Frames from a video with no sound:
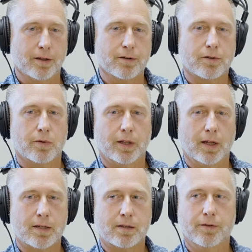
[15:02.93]
There's 20
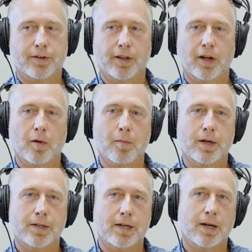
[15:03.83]
lots left in there,
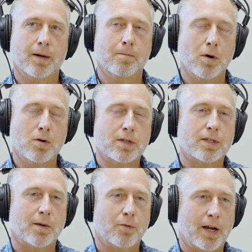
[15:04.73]
but most of the
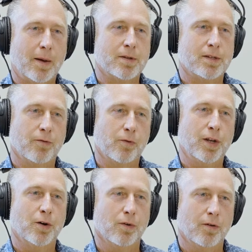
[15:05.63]
time, what happens if we
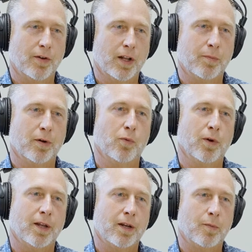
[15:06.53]
don't develop it, we
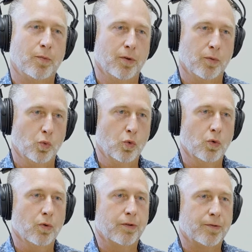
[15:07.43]
end up with
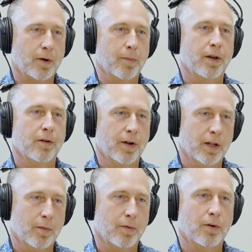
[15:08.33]
rules from the
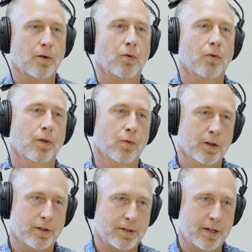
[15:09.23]
developer or the
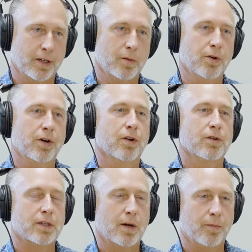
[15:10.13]
real estate community or
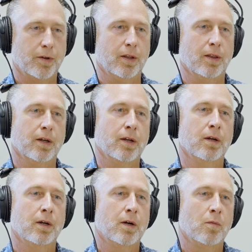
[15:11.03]
something that
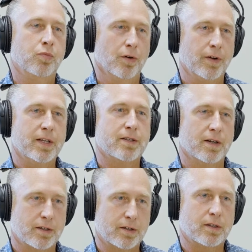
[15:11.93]
prevents
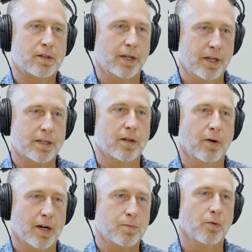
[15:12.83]
us to get to the
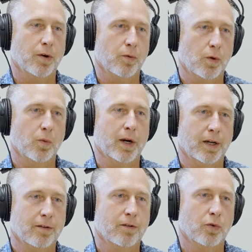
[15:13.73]
price point we want to
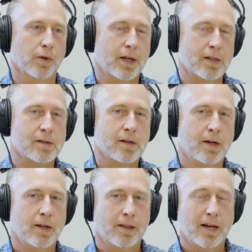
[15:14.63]
get to, and
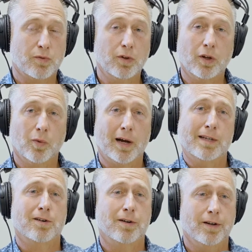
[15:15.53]
that's really why I
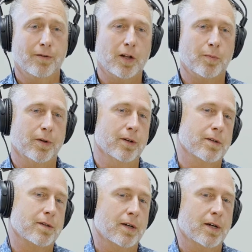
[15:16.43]
started developing.
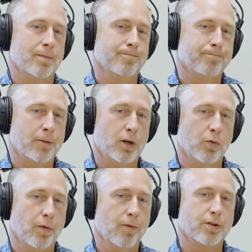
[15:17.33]
Is when
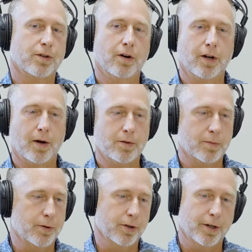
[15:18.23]
we first started, I was
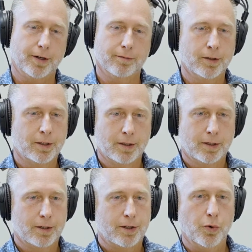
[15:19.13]
building in
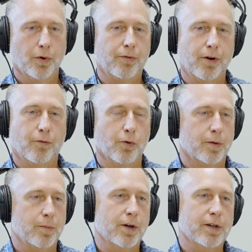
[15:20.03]
2 or 3 or 4
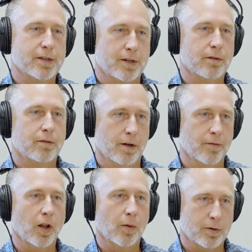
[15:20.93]
communities that the
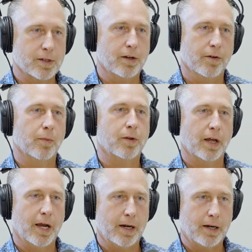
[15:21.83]
developers had developed the
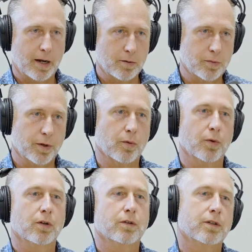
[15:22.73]
land, and I was with a
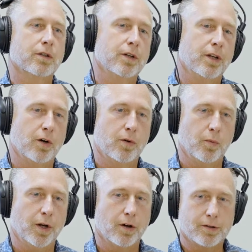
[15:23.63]
realtor, and
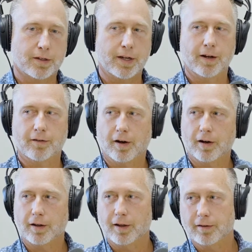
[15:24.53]
we'd all sit down and
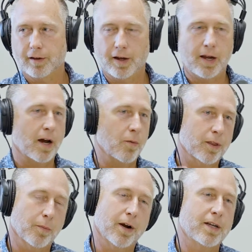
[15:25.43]
talk, and they'd say, "Hey, I want
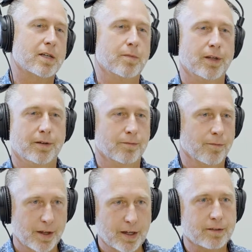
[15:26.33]
the price to be
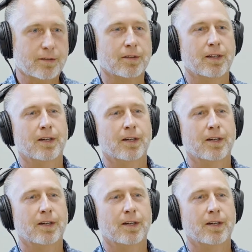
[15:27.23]
this."